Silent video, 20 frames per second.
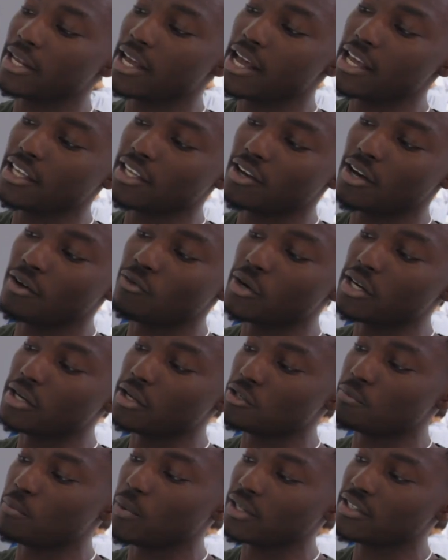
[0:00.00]
there, you got
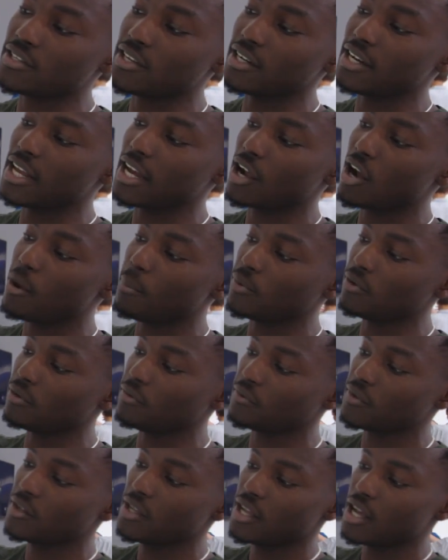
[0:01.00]
Windows button, and a couple
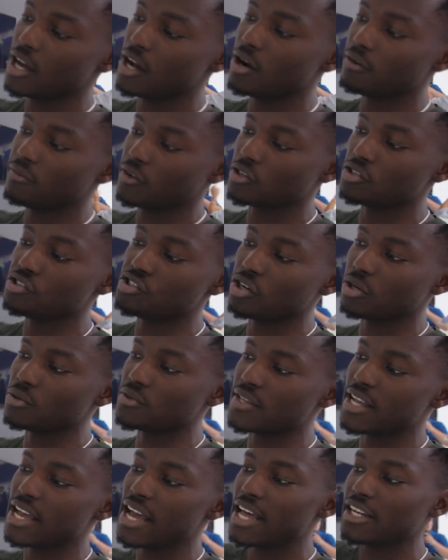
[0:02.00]
of other
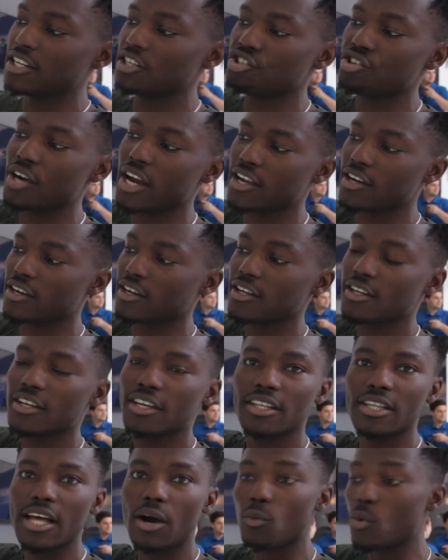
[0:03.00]
controls there, and the tracker
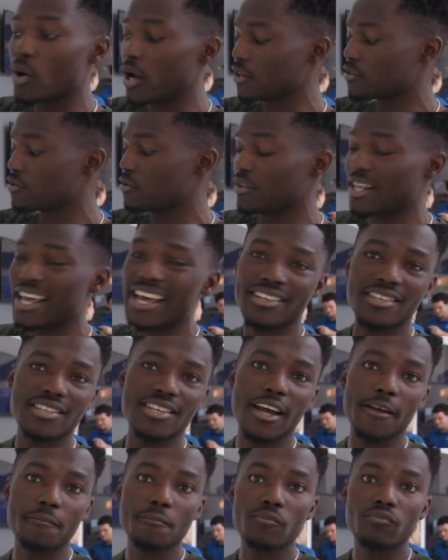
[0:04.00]
that works with the
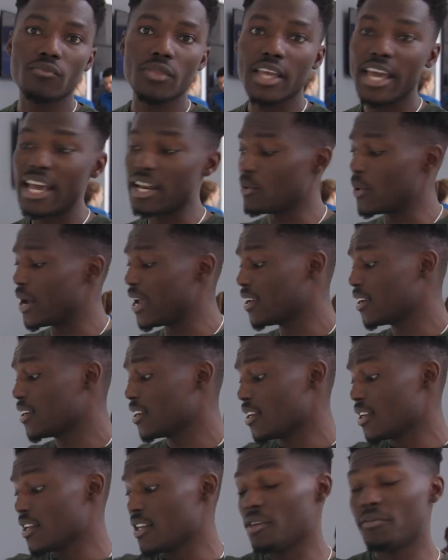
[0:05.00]
headset. Anyway,
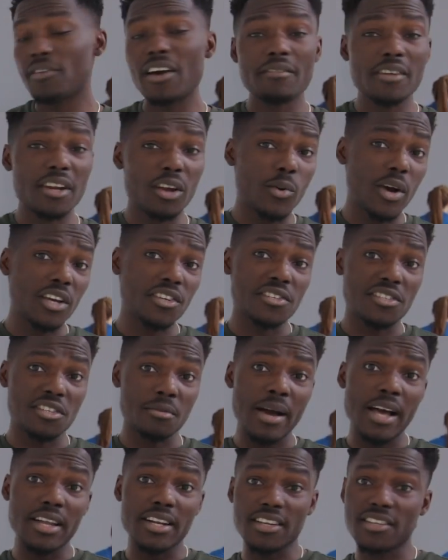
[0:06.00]
if you have any questions
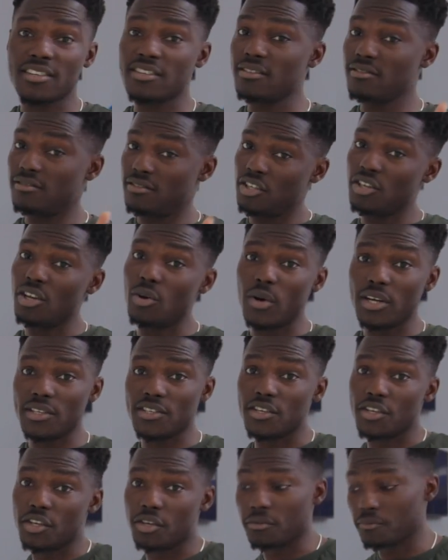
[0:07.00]
about this, you know what
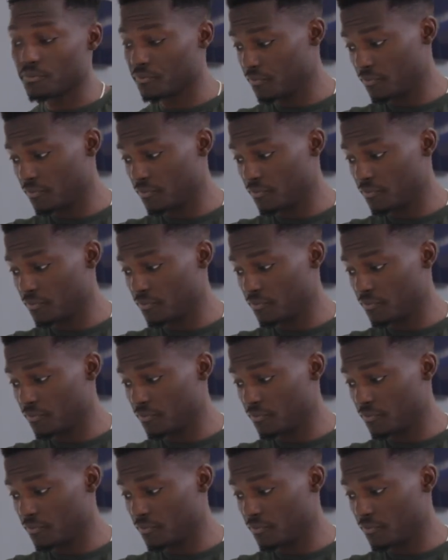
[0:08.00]
to do.